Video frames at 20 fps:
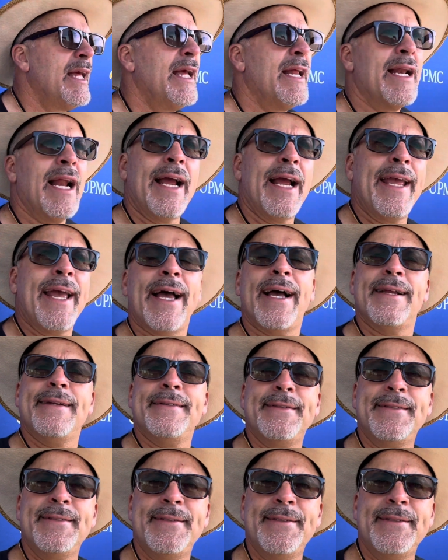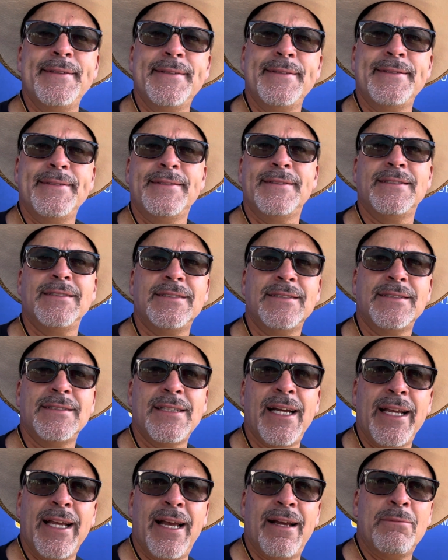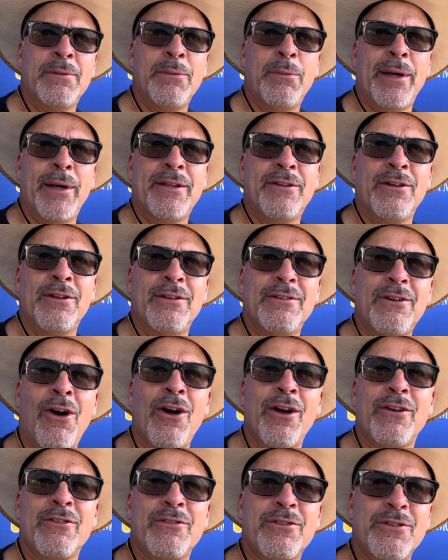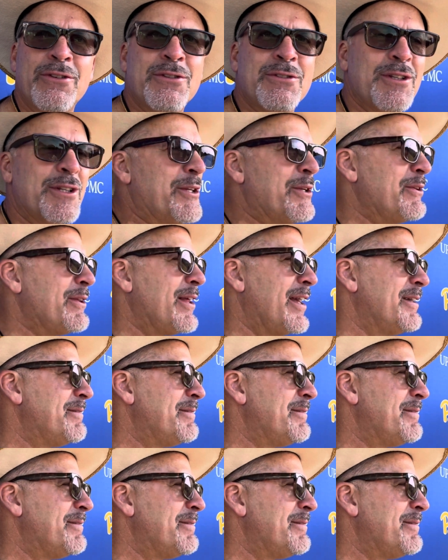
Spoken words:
Not yet. We wait till August usually to do that.